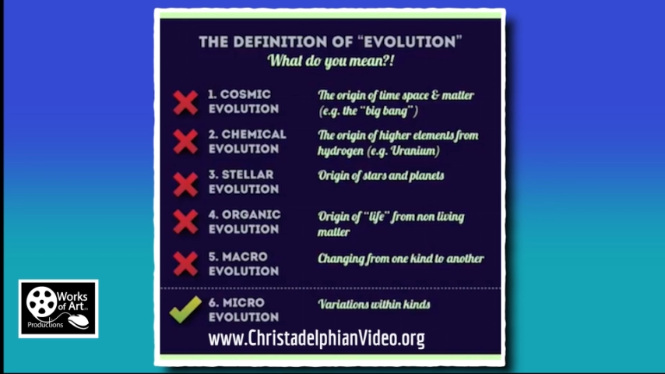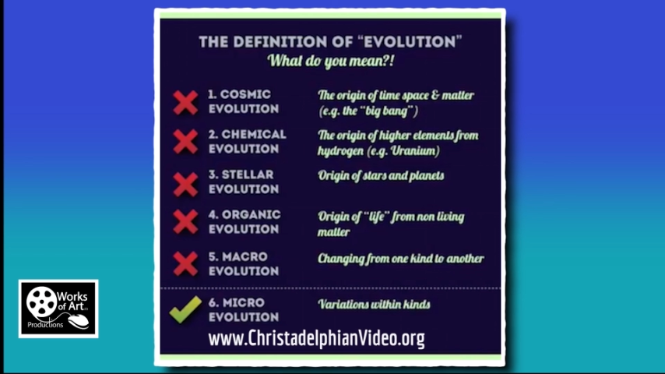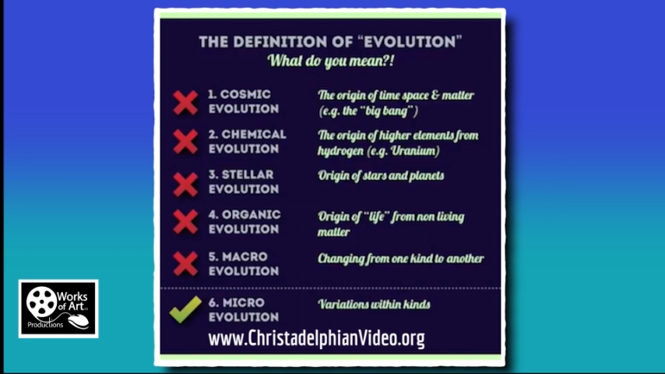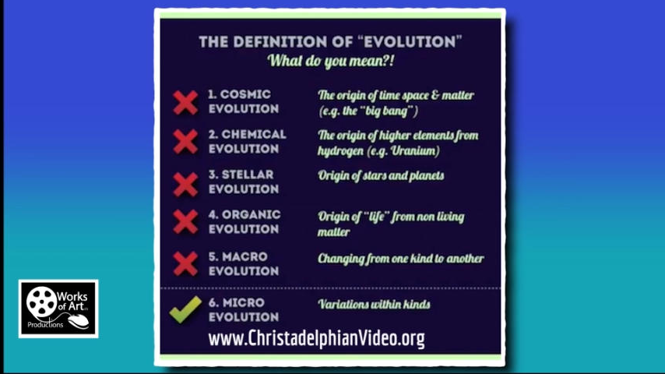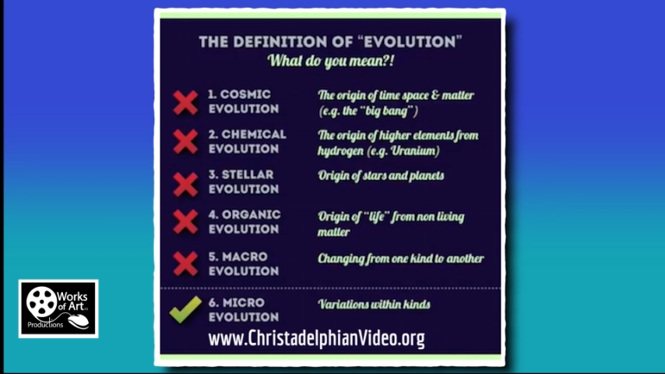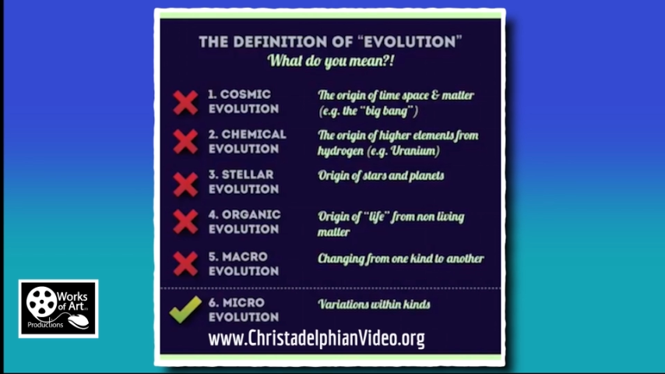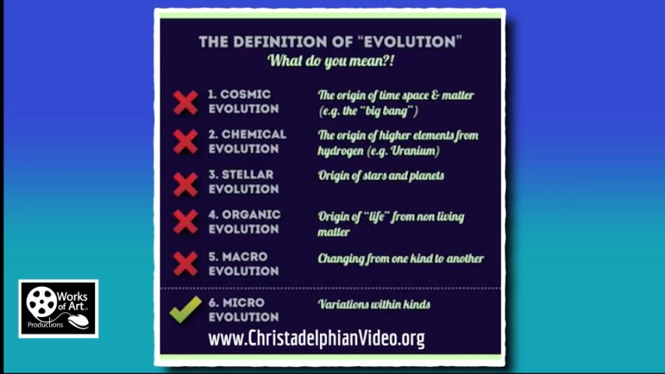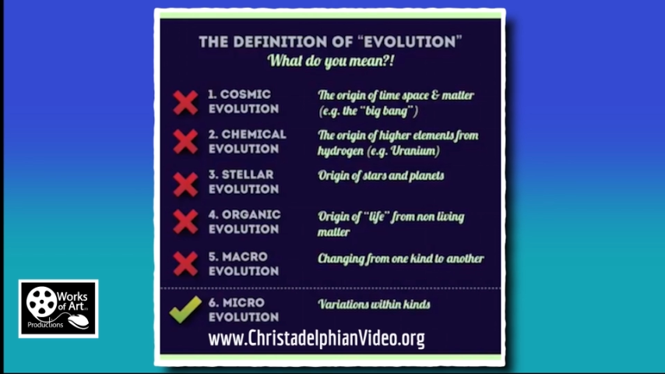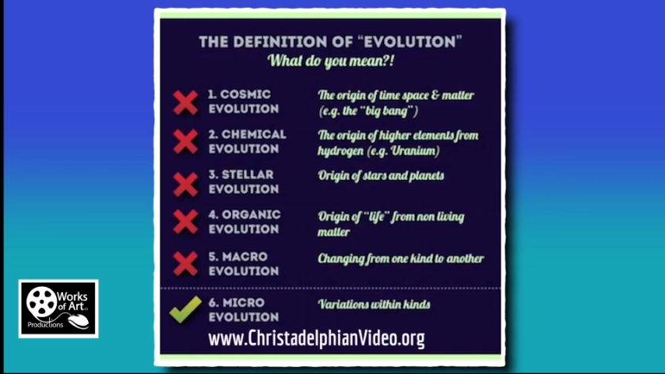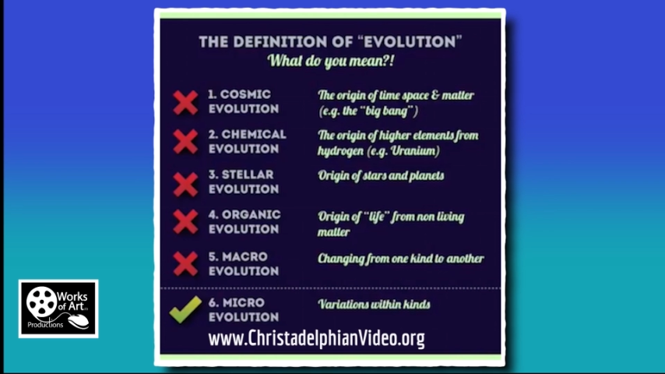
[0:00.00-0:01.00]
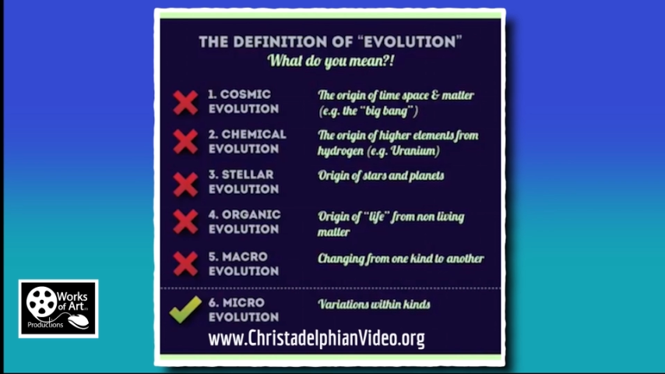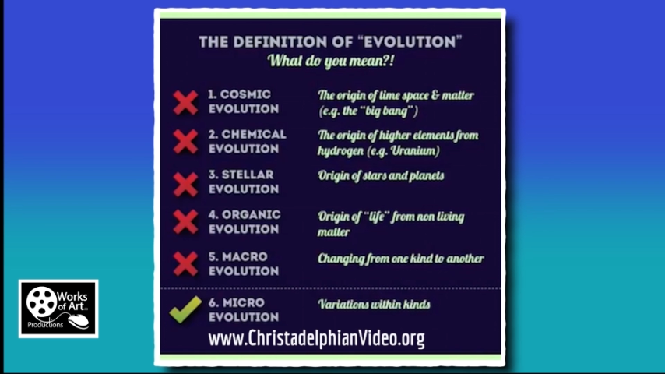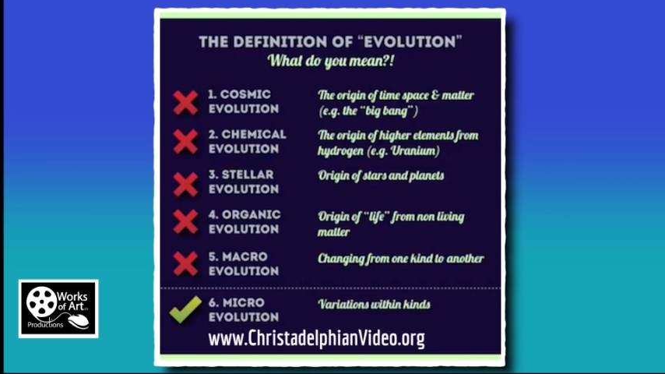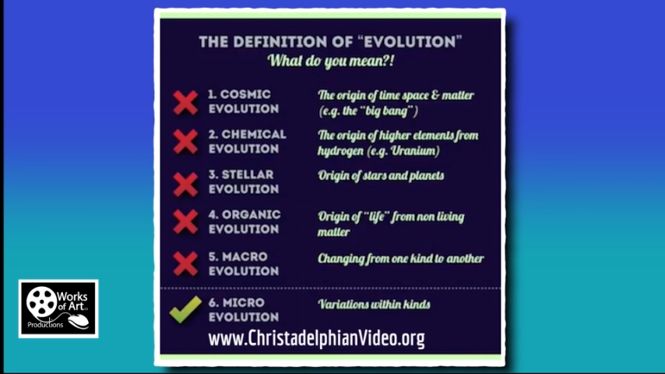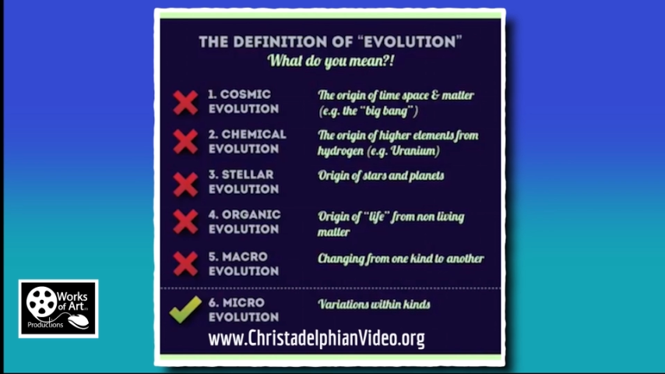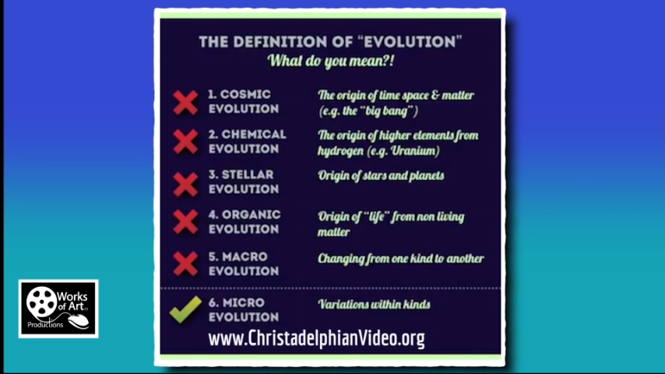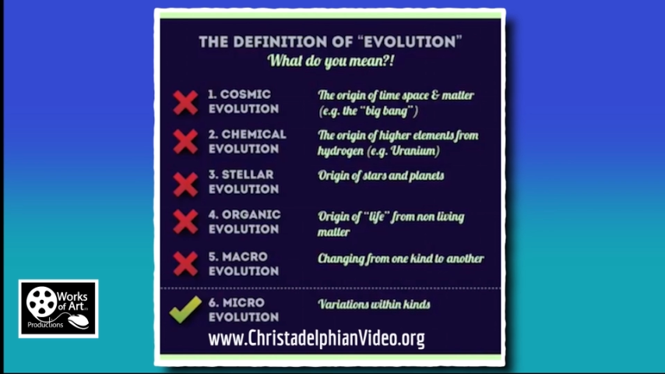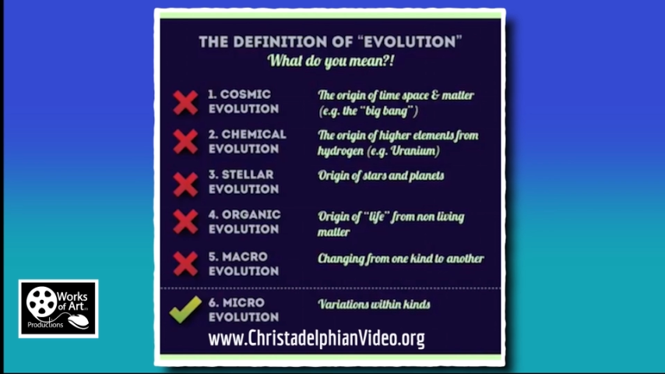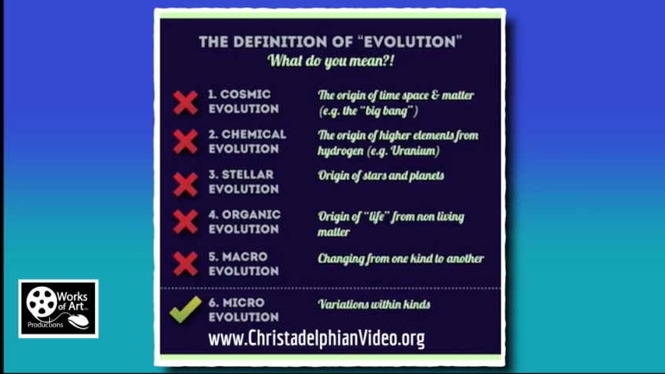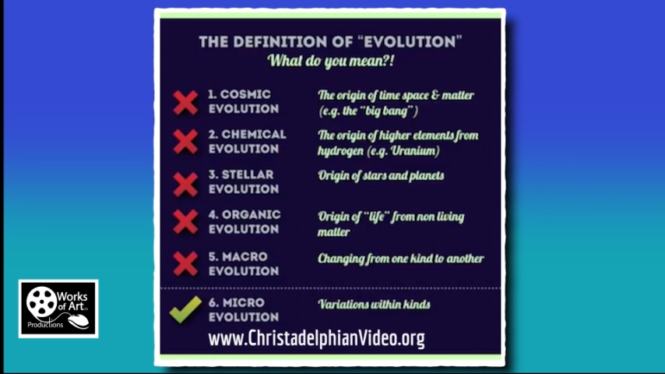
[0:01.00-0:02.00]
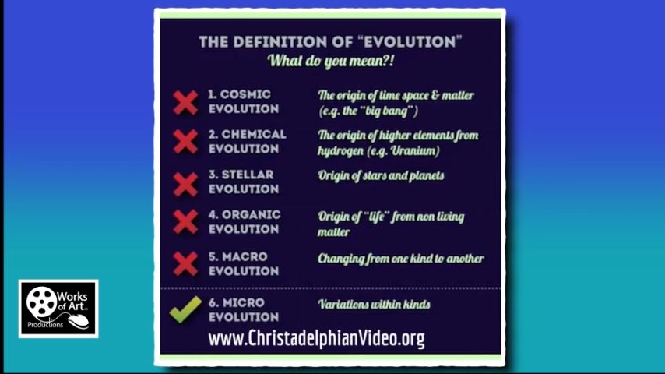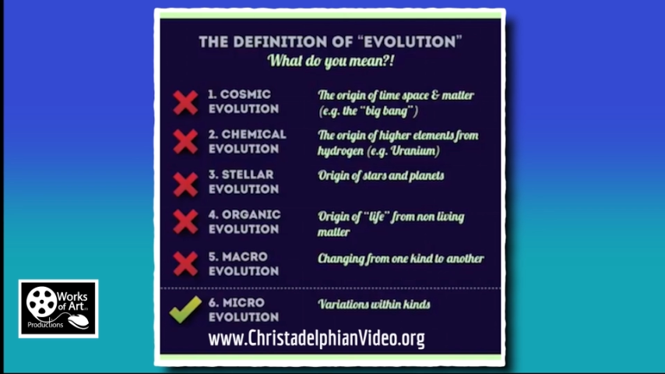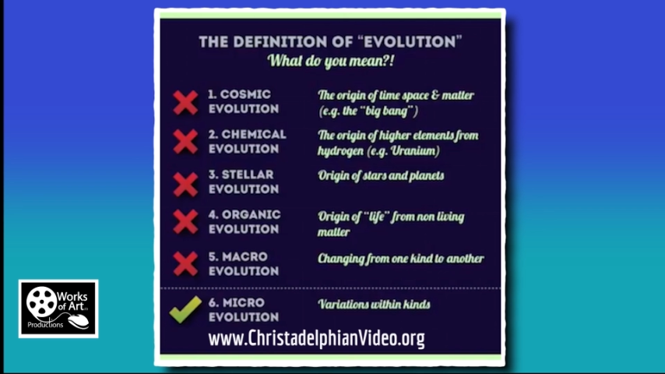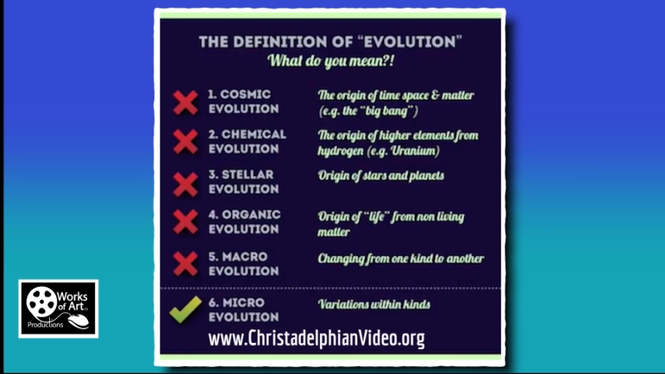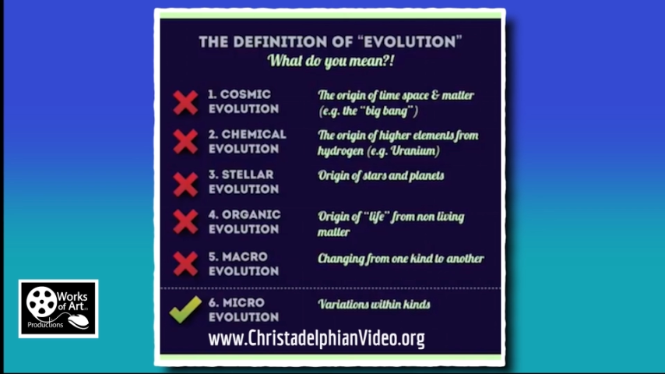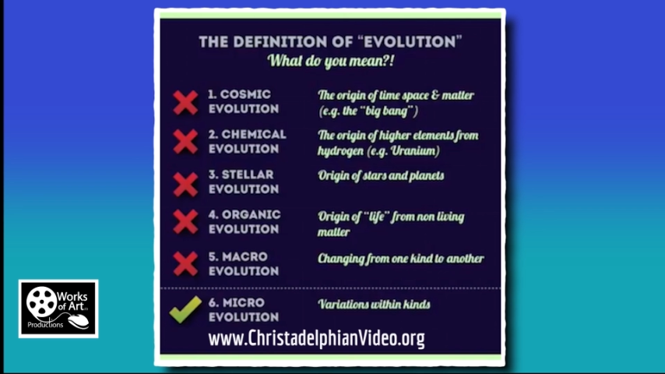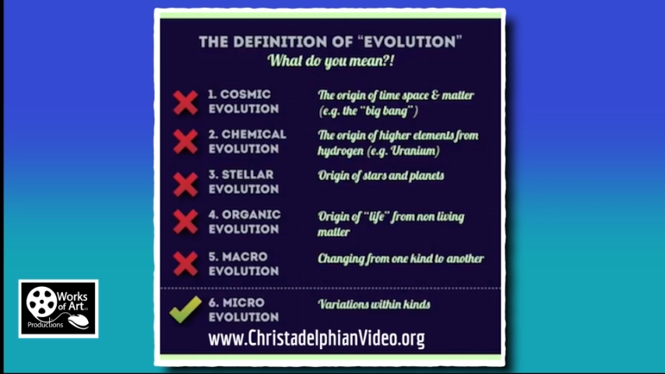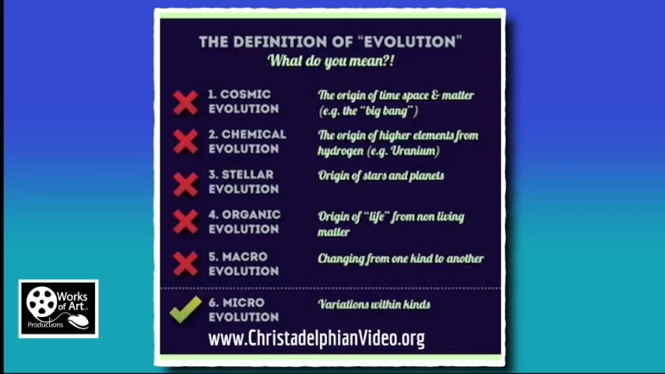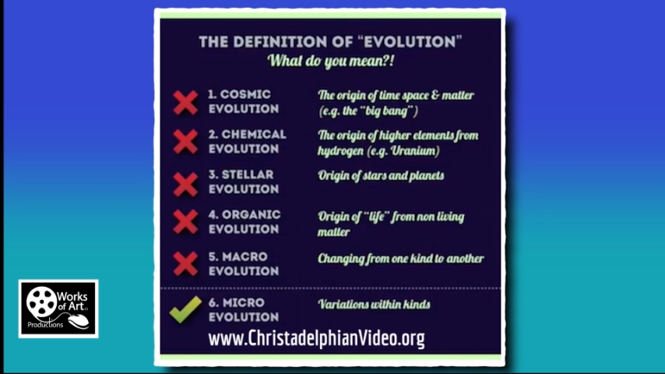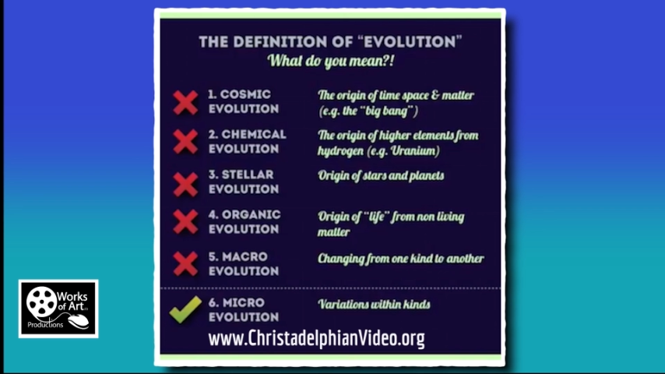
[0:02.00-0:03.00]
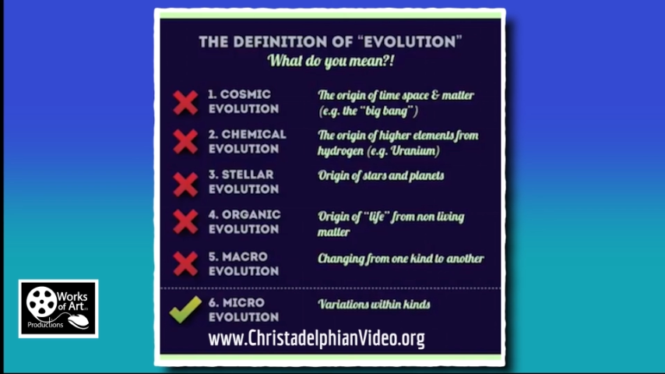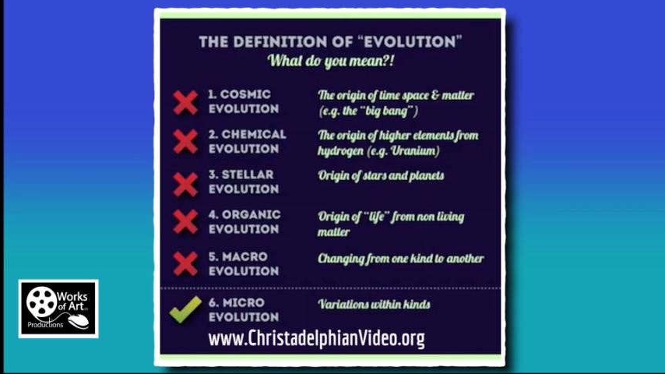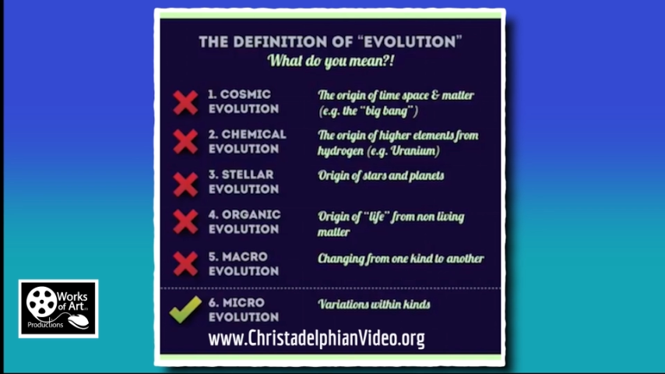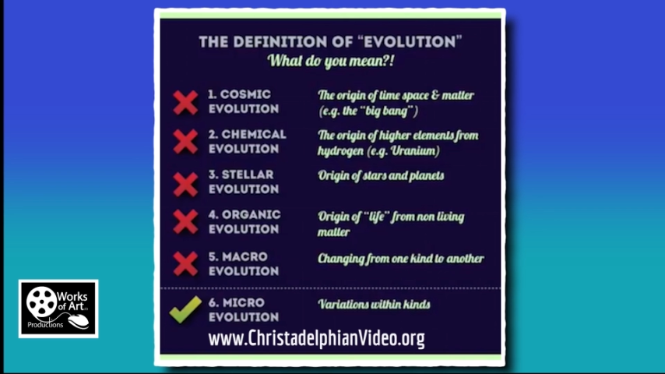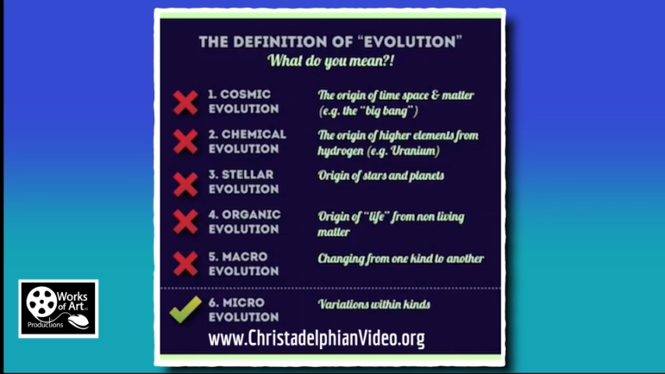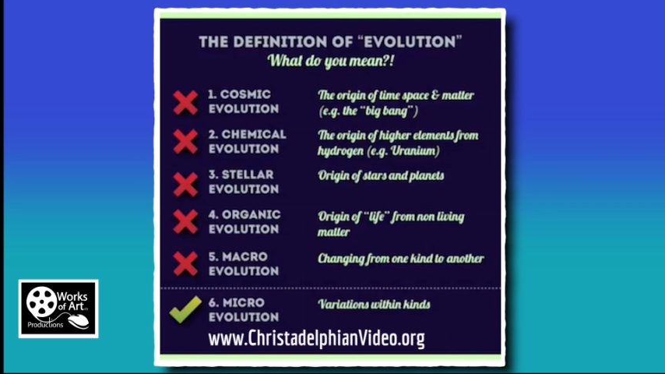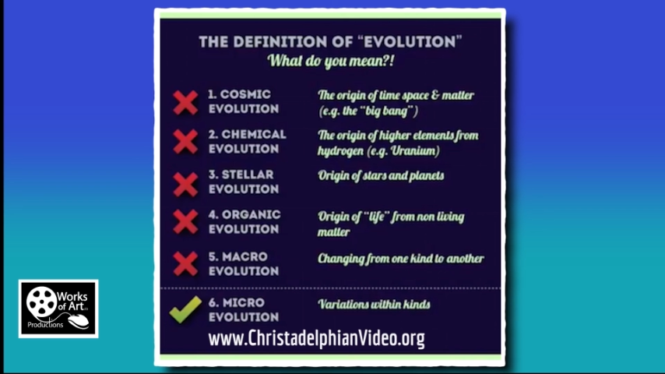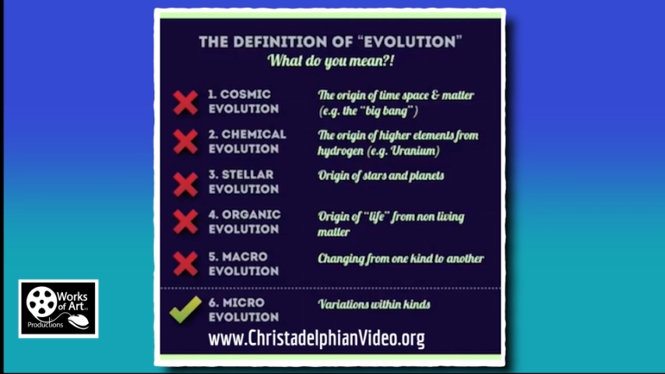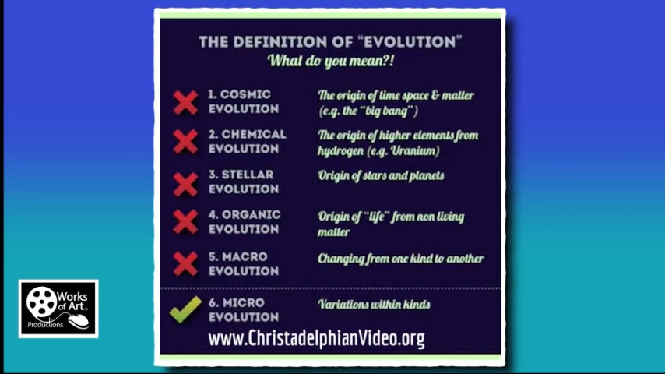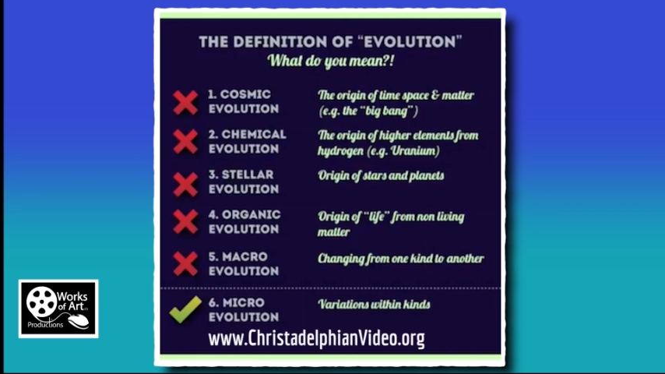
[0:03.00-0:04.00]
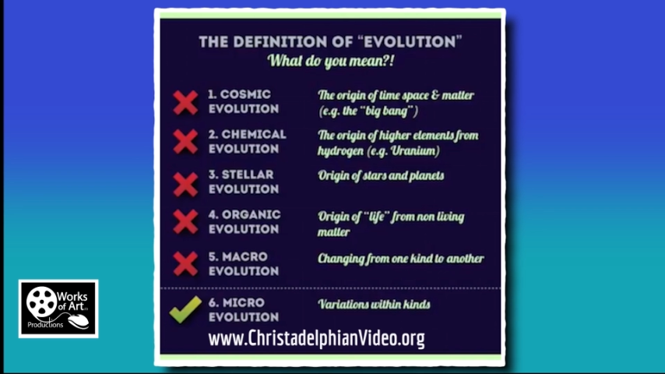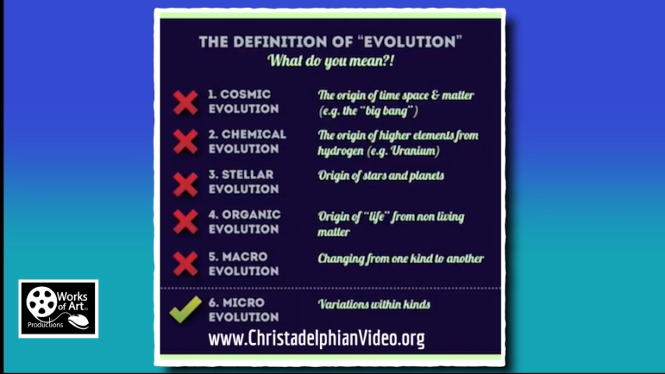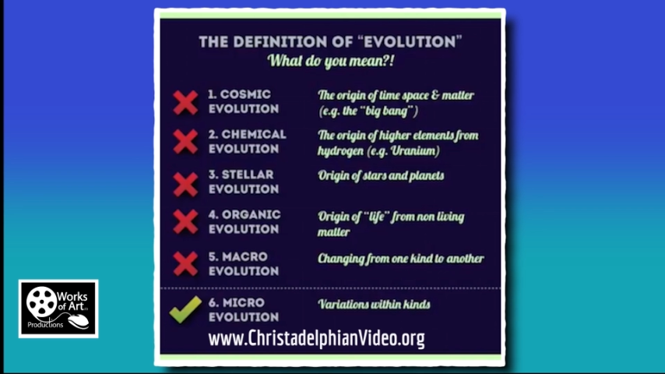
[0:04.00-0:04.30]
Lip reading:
[unreadable: no face in view]